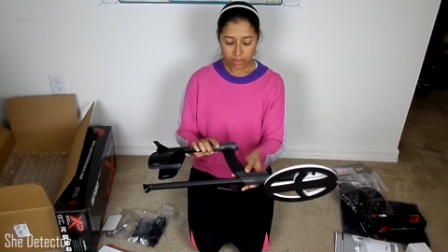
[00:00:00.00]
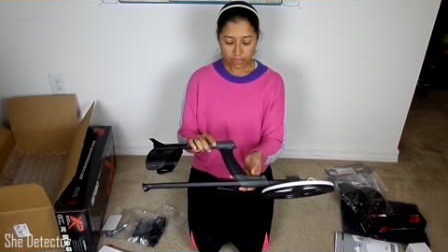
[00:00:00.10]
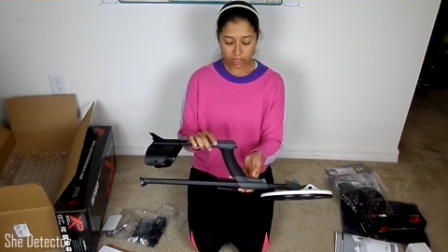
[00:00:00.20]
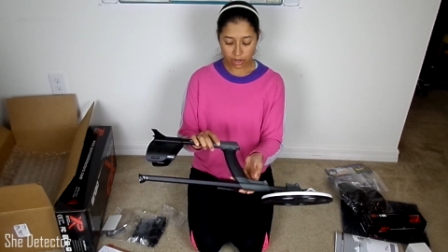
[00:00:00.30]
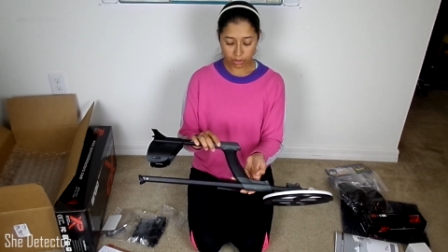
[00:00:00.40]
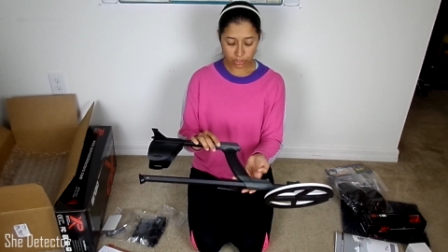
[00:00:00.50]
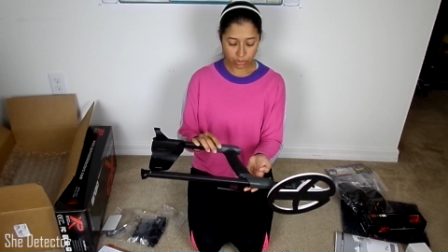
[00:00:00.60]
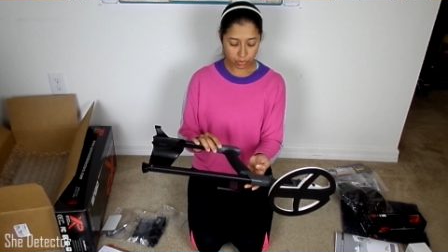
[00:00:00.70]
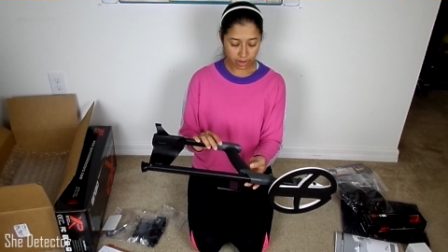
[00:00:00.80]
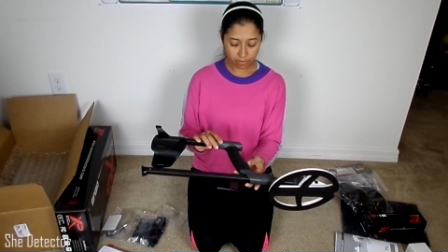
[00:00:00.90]
you know, do
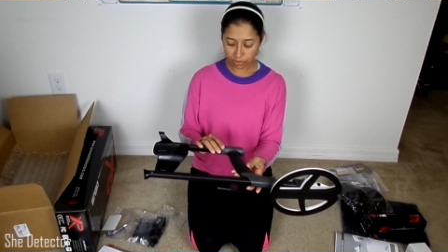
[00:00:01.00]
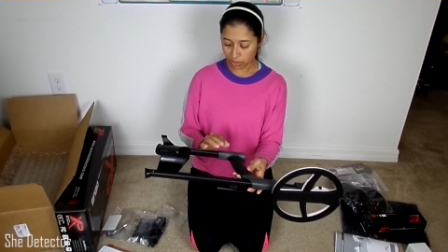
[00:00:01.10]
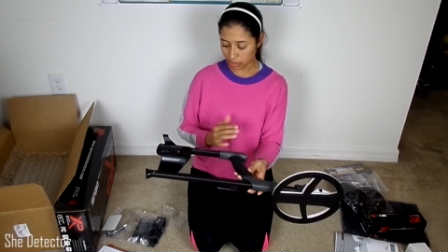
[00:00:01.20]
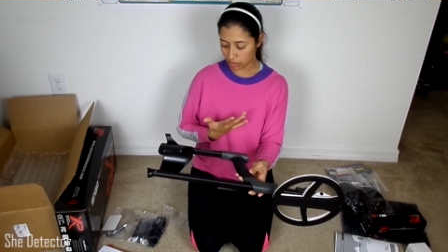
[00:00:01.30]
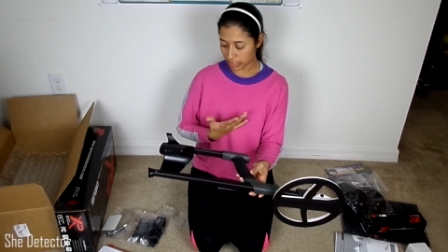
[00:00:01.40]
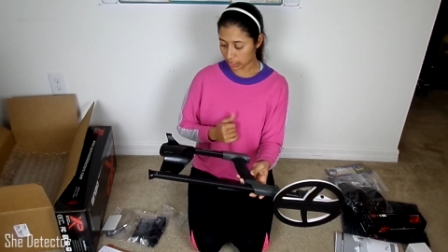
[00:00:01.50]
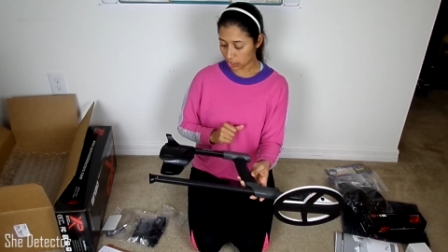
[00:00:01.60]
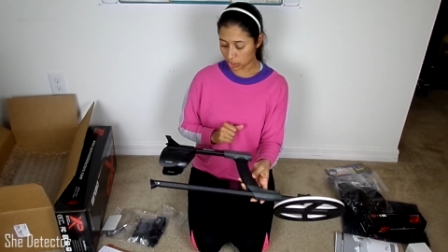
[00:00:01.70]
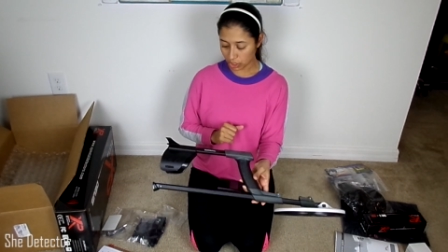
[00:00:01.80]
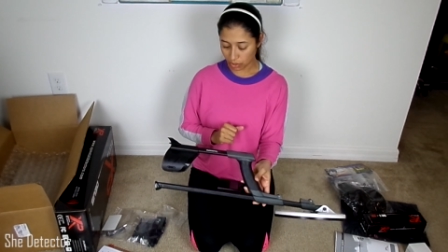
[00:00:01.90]
whatever you need to
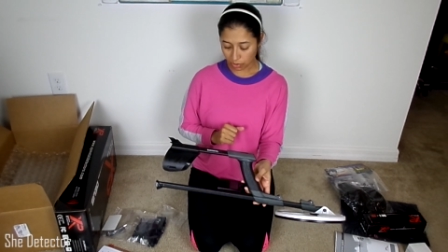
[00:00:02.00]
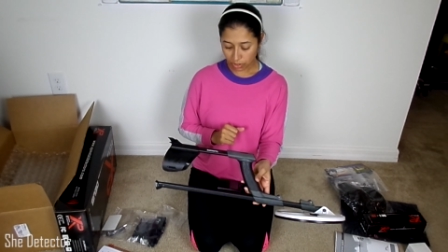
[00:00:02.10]
do.